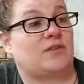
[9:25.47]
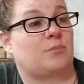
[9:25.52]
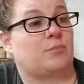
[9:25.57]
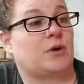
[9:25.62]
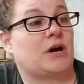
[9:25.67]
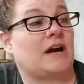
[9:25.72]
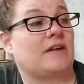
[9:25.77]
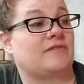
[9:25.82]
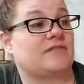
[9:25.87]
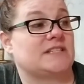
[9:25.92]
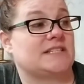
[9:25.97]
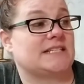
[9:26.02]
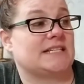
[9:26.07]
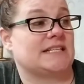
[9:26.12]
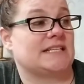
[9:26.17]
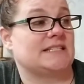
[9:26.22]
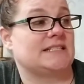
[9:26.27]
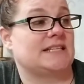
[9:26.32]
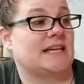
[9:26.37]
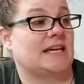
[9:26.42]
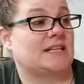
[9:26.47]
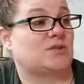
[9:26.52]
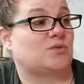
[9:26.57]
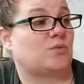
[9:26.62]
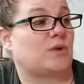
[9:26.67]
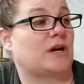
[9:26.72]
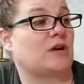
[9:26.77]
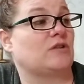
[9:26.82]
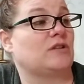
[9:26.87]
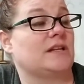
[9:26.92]
The Prophecies has
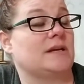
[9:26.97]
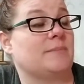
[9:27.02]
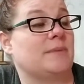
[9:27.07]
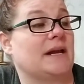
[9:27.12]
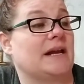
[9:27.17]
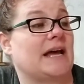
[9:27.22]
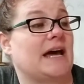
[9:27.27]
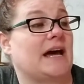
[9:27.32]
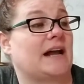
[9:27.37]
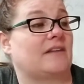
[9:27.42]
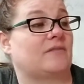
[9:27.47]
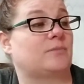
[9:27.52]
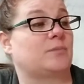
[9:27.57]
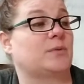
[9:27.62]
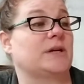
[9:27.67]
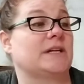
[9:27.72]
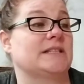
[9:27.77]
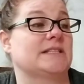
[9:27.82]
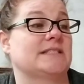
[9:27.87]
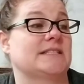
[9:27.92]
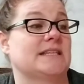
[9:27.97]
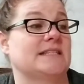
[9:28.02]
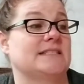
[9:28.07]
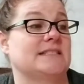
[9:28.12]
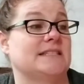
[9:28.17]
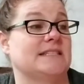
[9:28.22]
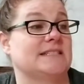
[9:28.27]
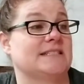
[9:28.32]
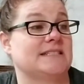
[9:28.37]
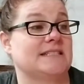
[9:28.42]
rarely been out of print
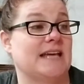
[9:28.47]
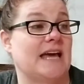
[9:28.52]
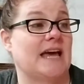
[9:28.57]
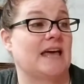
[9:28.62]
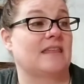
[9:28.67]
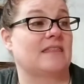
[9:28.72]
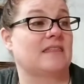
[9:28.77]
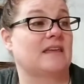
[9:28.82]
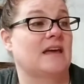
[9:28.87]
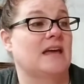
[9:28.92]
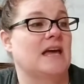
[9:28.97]
since his death,